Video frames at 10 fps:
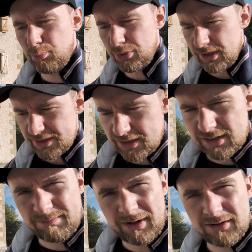present
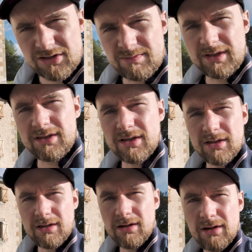punishment
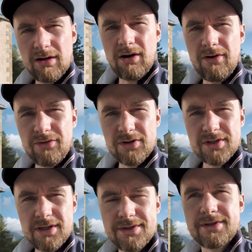of your
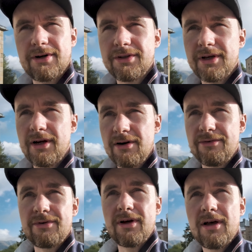sins on the
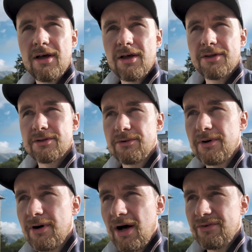earth. So
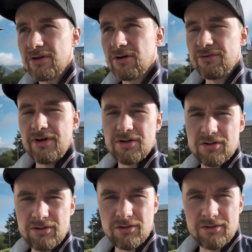after
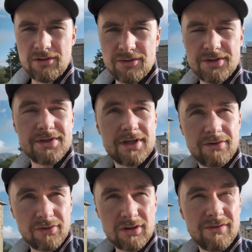confession, your, your sins are
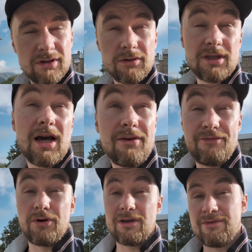forgiven. They are
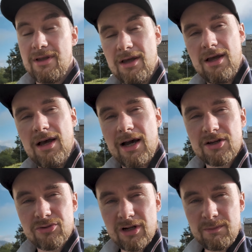forgiven
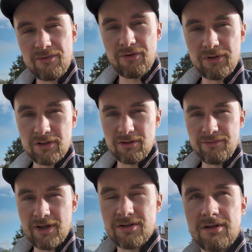actually before the
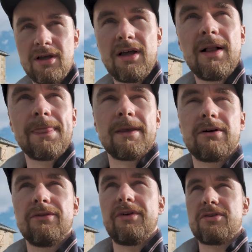confession.
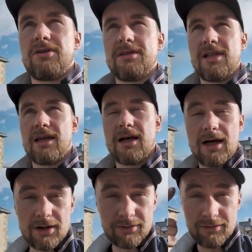confession is like
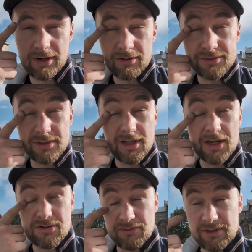a
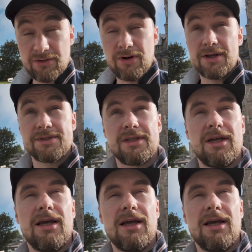reconciliation with the Christ.